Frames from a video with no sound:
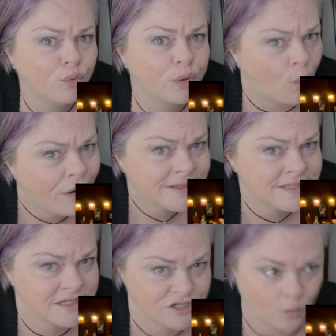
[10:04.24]
you would want in
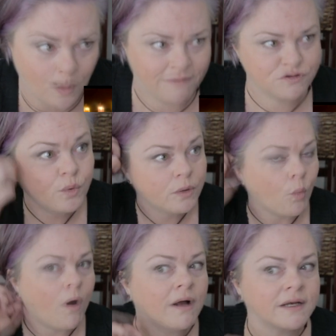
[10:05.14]
Sister Wives. You would
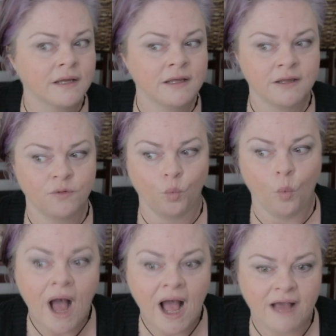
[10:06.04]
want
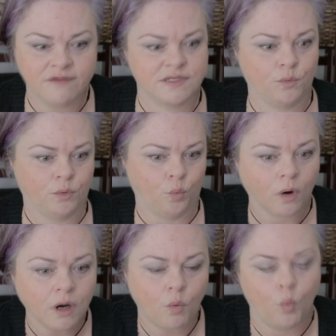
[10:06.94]
wives that would
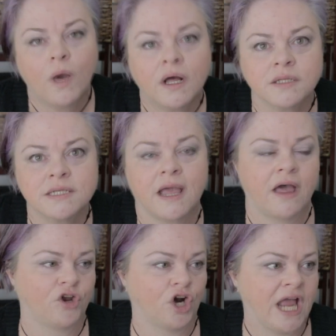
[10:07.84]
work well
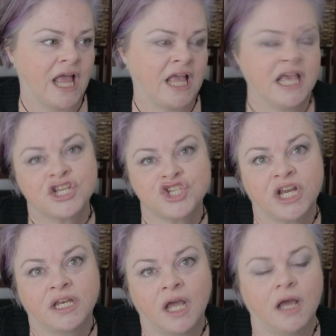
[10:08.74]
together and get
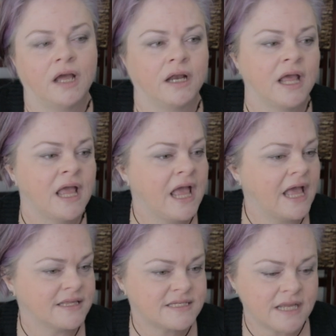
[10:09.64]
shit done
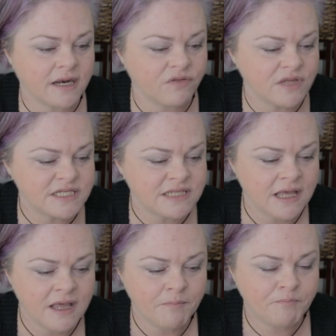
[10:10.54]
instead of this
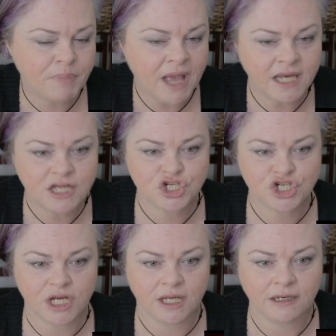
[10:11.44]
petty
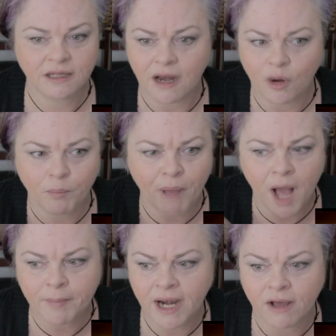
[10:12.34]
shit,
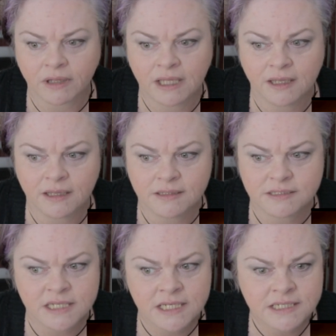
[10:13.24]
popping out
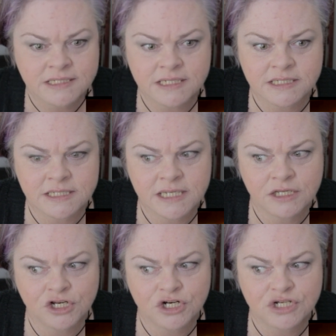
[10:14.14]
kids
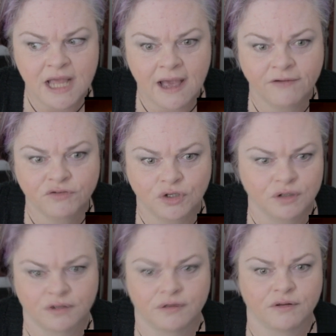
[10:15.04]
16 years
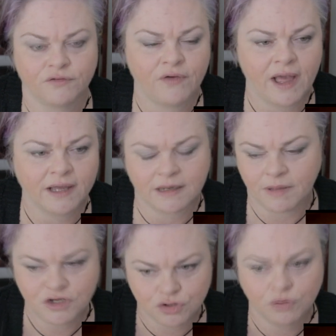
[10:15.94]
after the fact. I
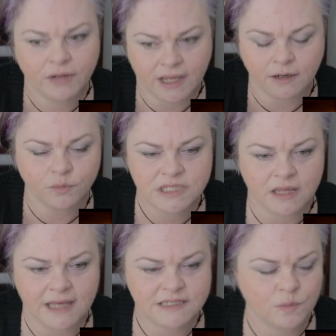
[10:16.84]
mean, Truly, I know, was the
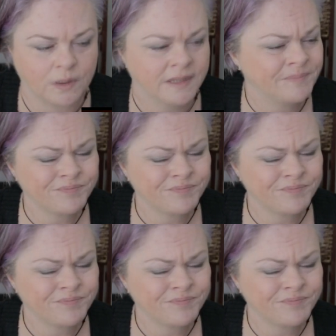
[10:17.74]
last one.